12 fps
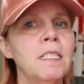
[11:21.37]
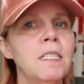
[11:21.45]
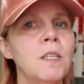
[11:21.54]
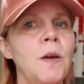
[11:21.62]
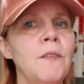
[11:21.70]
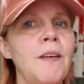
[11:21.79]

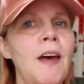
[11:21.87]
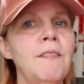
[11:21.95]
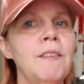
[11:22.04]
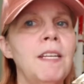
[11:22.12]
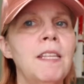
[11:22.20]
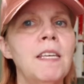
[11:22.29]
So if I
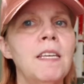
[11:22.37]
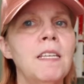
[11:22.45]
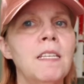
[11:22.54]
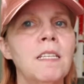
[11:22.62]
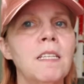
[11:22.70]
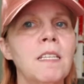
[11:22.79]
have
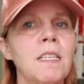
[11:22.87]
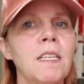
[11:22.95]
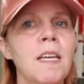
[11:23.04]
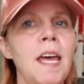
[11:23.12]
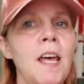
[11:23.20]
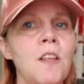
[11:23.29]
anything
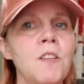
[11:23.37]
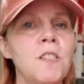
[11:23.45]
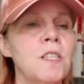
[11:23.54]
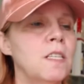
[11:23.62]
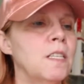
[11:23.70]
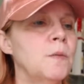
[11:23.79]

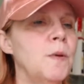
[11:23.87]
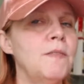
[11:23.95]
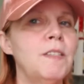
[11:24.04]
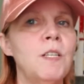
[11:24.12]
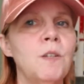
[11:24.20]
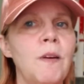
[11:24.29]
else, we'll have
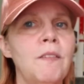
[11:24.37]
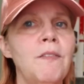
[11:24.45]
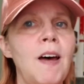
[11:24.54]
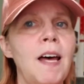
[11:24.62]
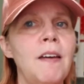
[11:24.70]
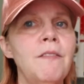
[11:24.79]
dinner around
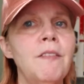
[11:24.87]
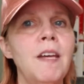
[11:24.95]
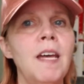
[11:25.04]
5,